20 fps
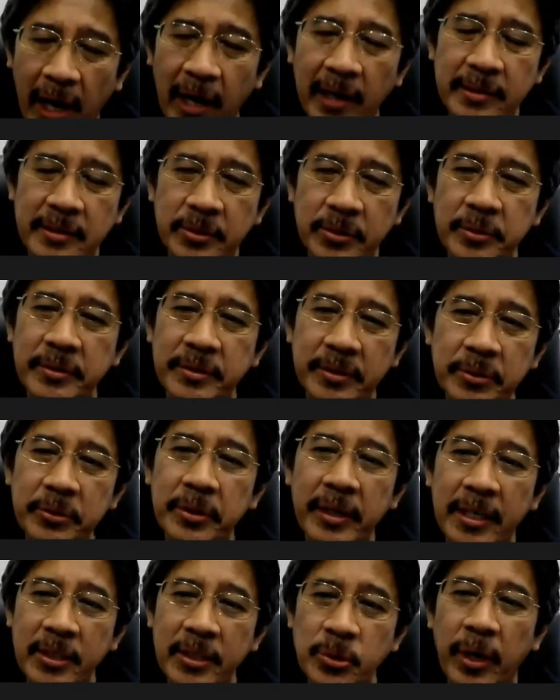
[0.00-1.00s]
So that's
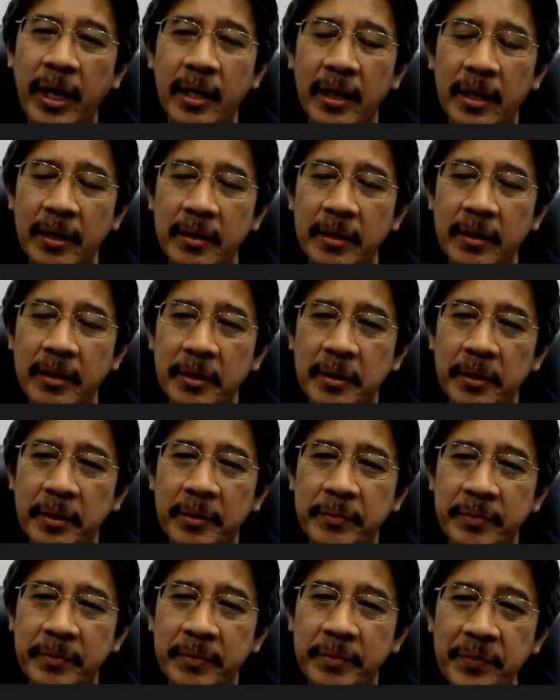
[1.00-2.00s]
why
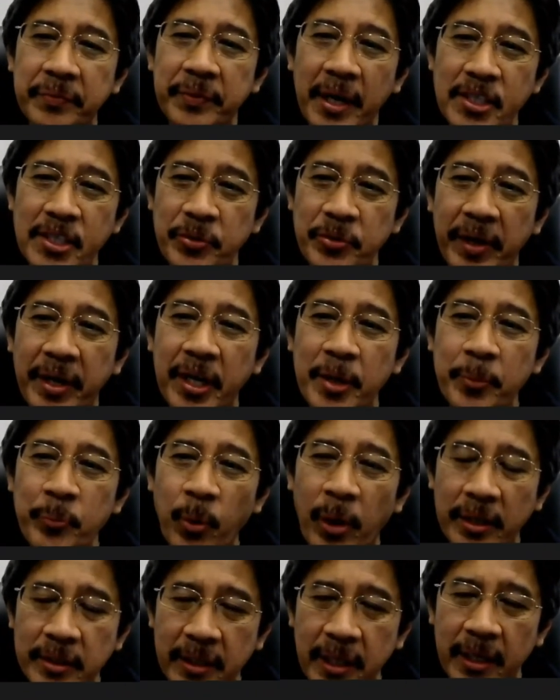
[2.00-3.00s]
Viva is very
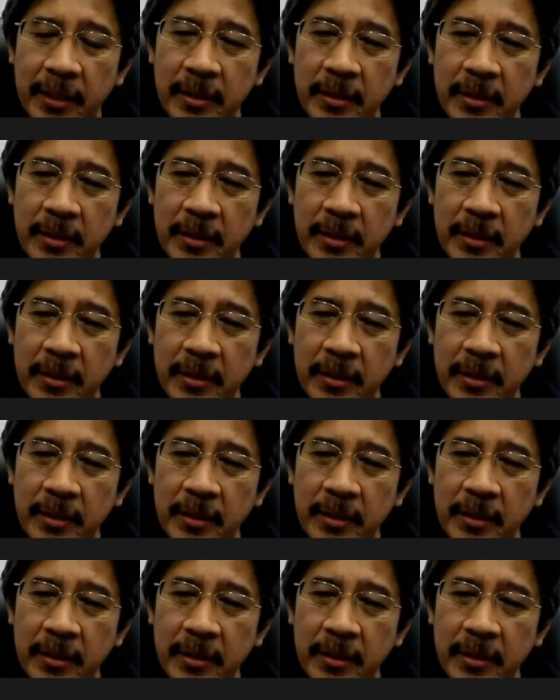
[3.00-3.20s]
important